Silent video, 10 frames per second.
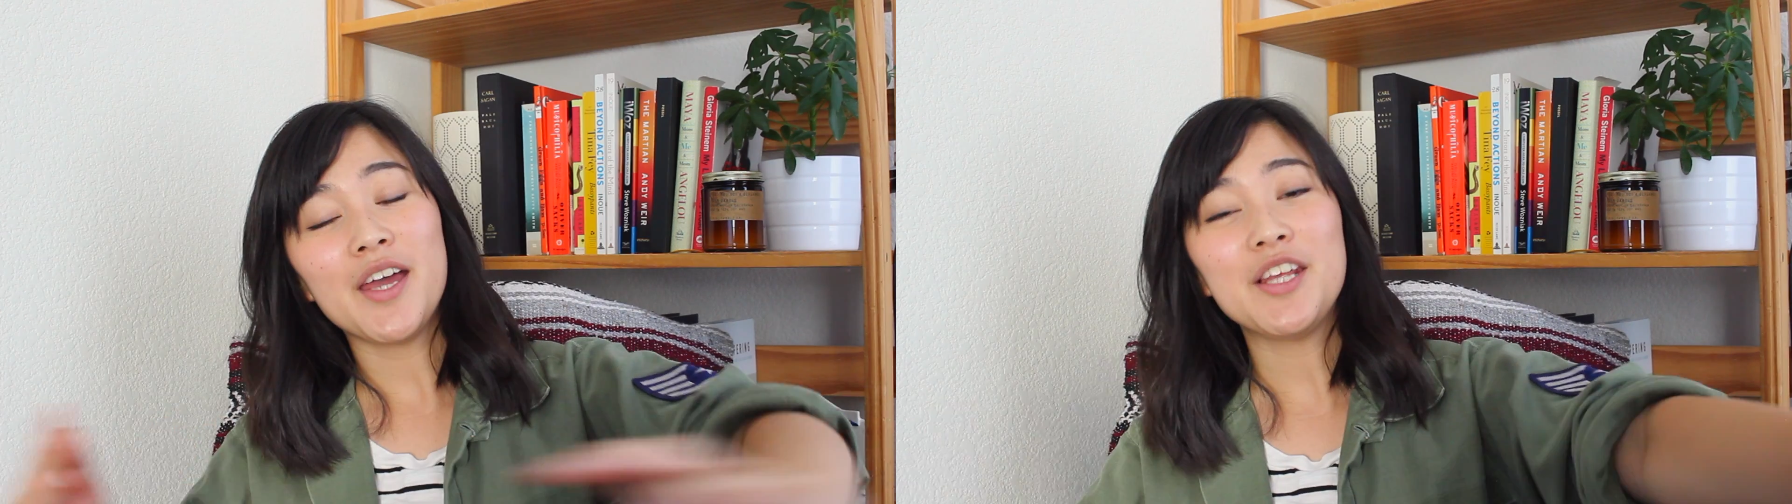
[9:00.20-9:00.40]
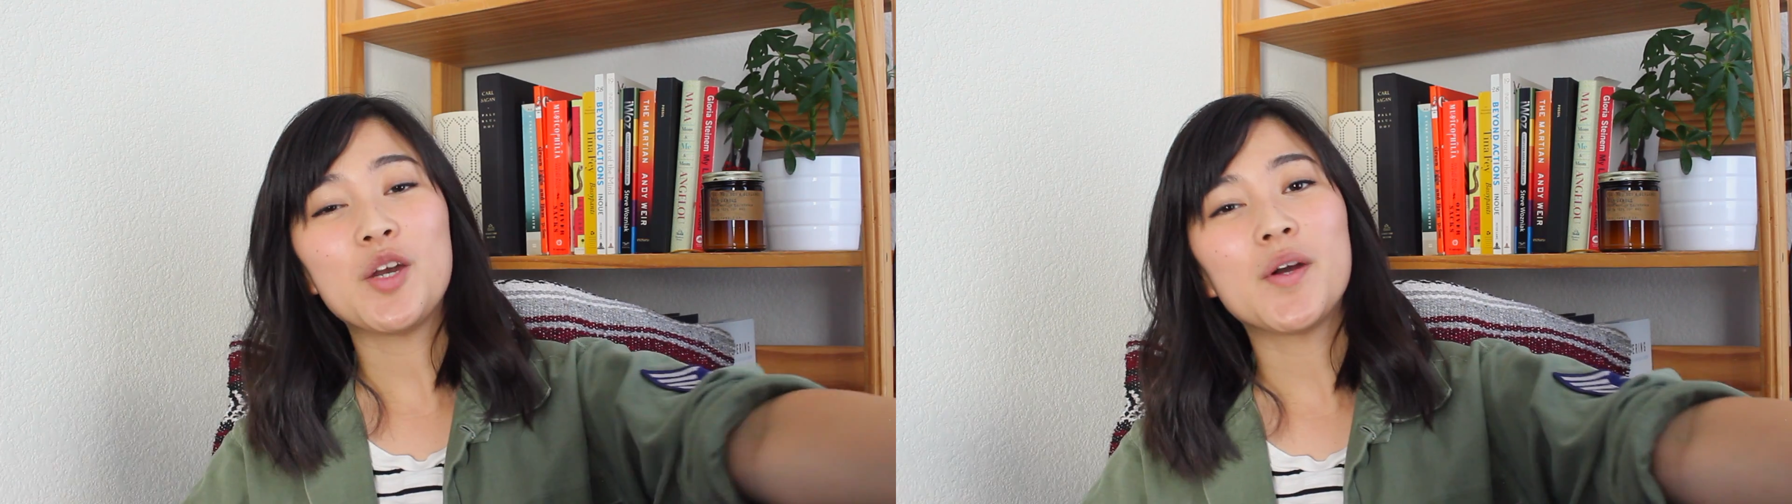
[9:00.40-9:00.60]

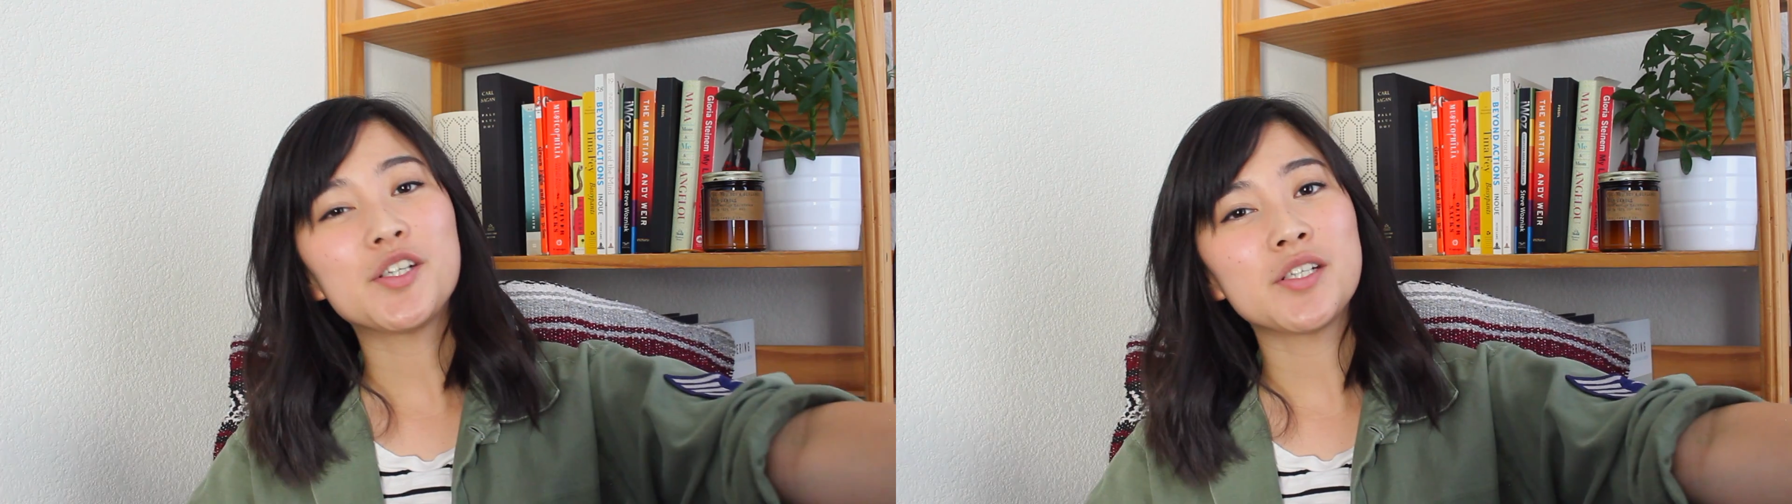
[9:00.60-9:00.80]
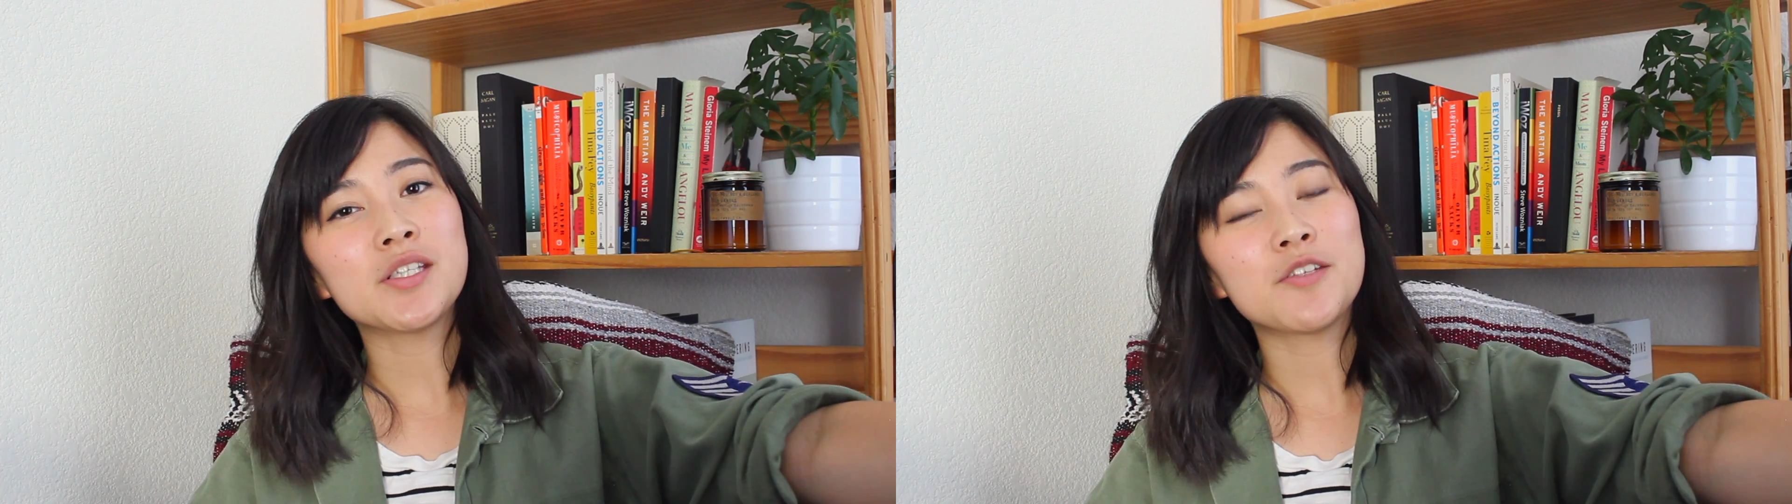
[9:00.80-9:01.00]
any
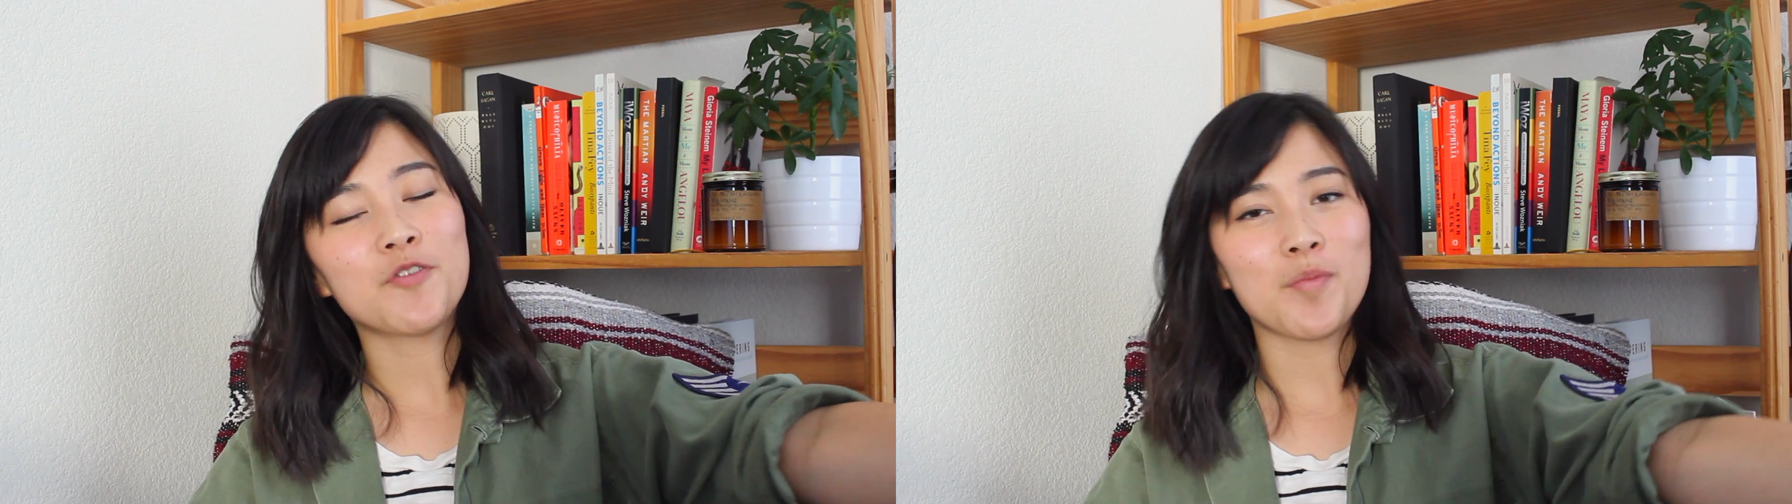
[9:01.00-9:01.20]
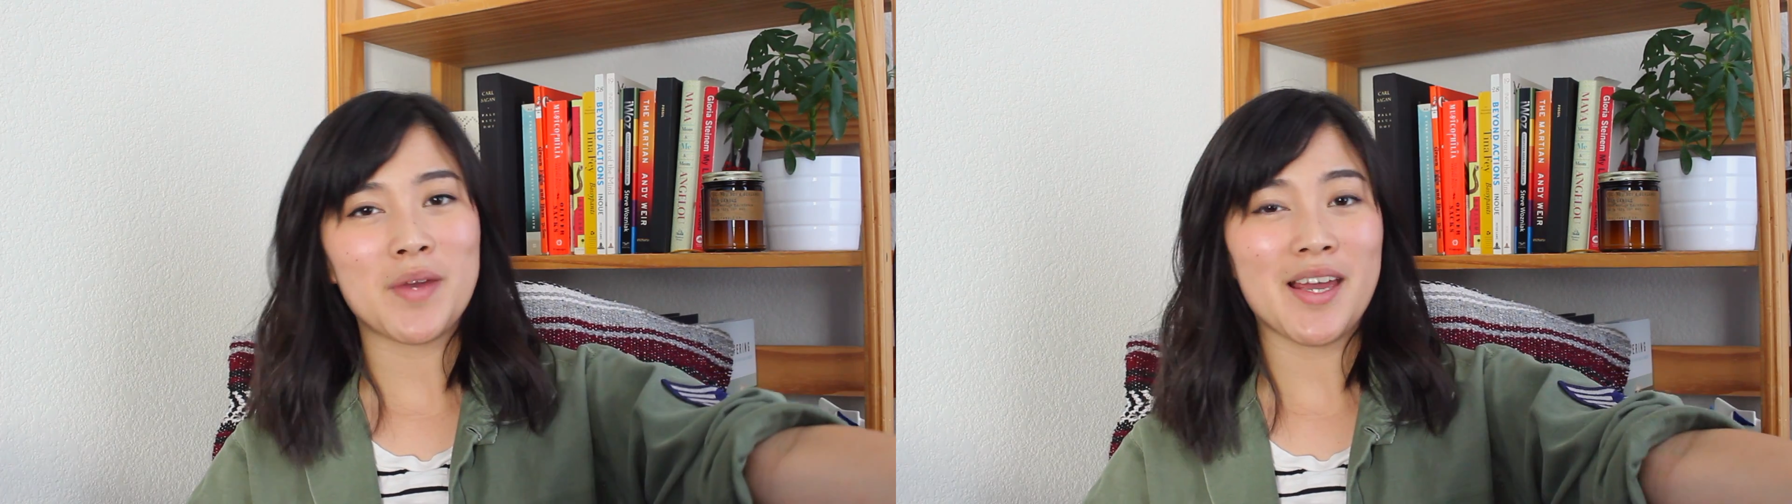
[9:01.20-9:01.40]
questions
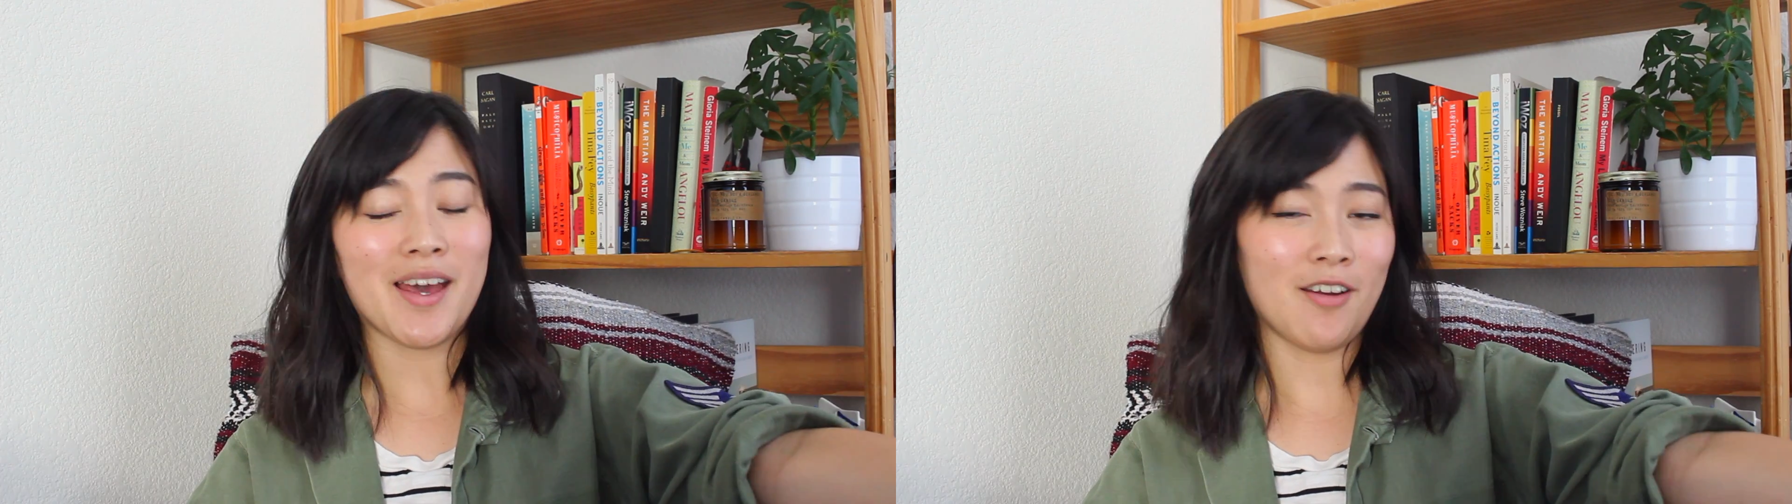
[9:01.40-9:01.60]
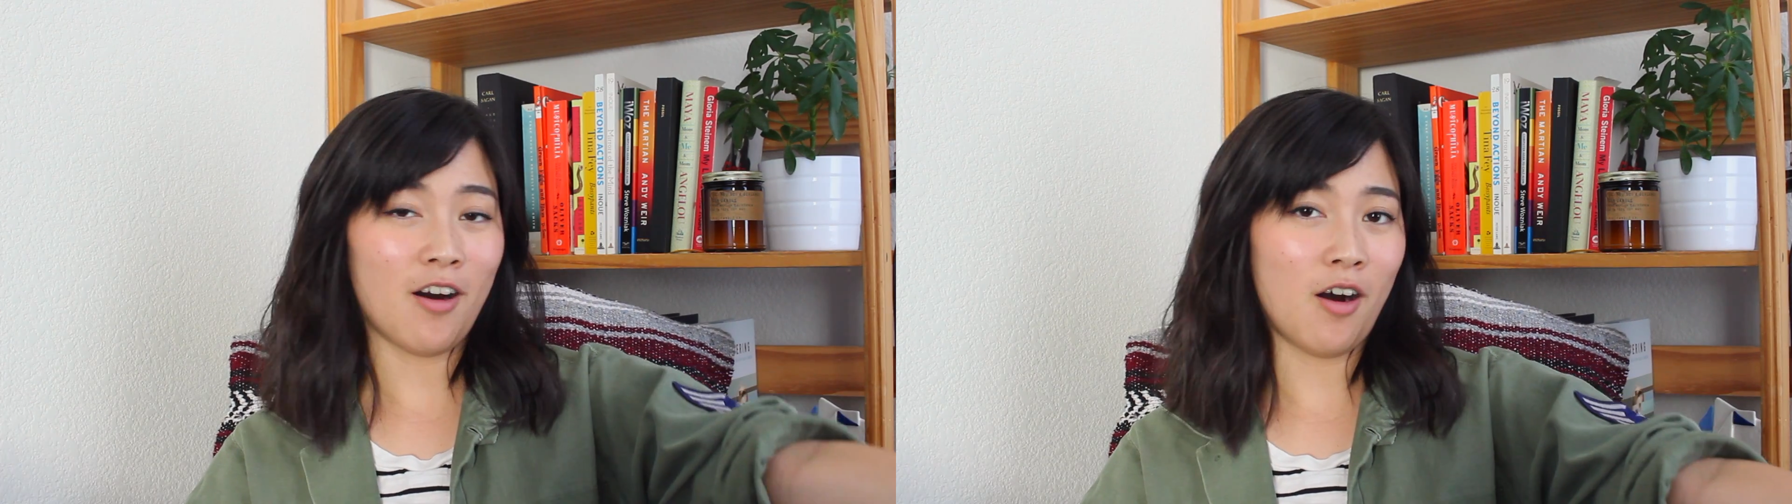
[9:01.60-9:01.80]
for me
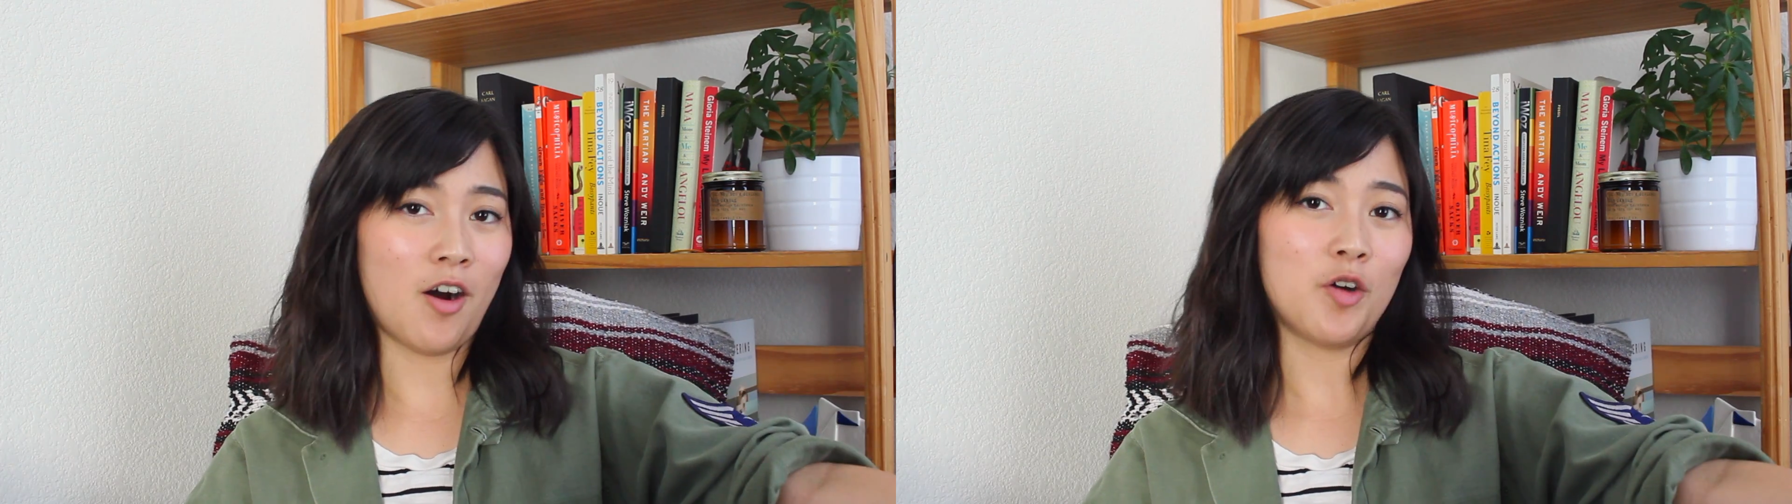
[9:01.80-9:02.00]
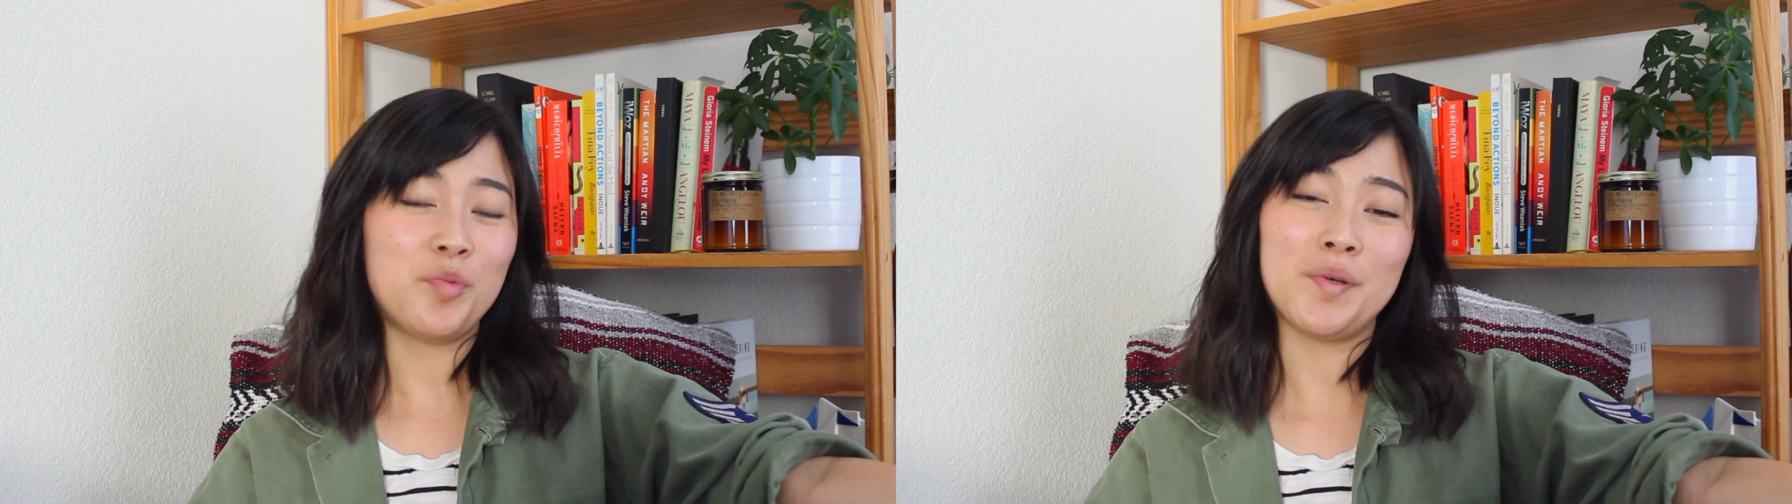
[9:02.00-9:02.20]
at all,